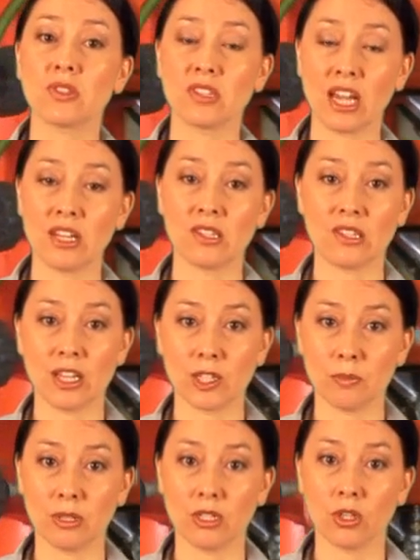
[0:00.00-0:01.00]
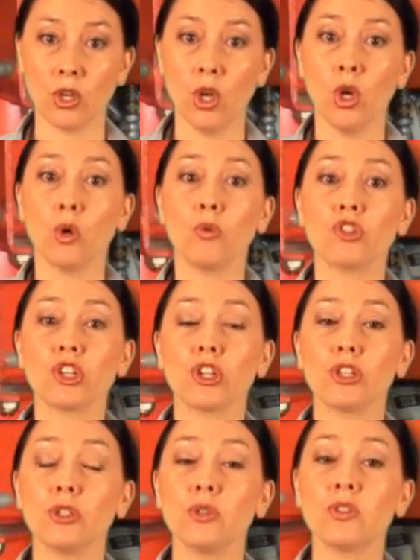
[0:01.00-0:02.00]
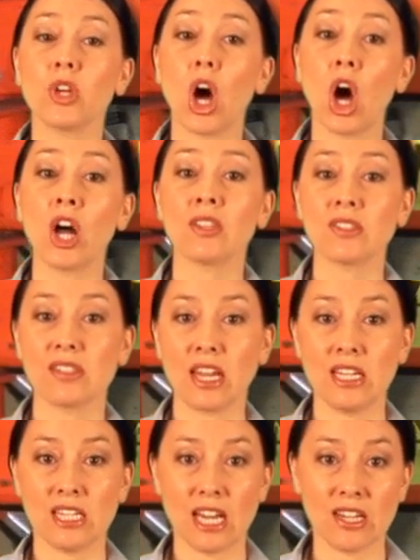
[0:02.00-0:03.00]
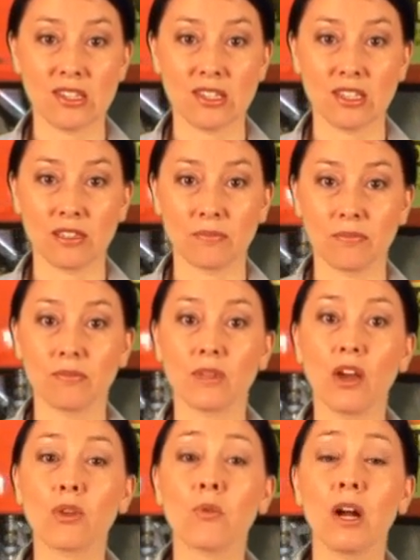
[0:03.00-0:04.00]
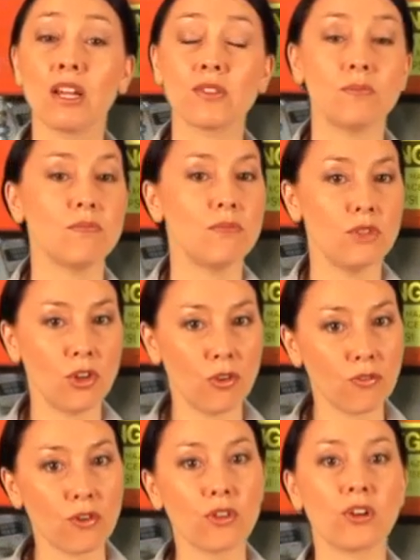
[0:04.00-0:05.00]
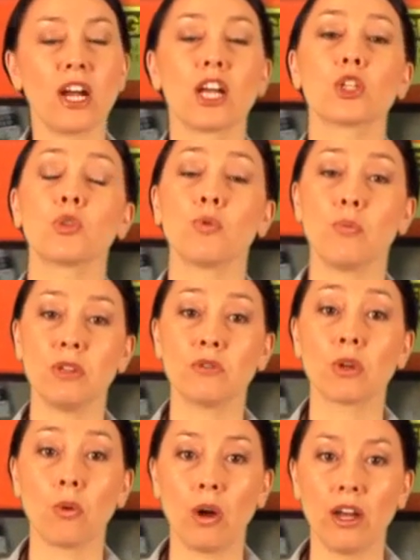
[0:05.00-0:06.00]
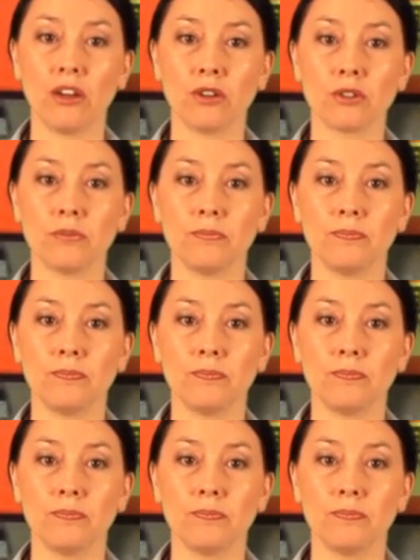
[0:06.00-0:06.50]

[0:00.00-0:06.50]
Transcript: Site Assessment, which includes on-site testing. Otherwise, no further action will be required.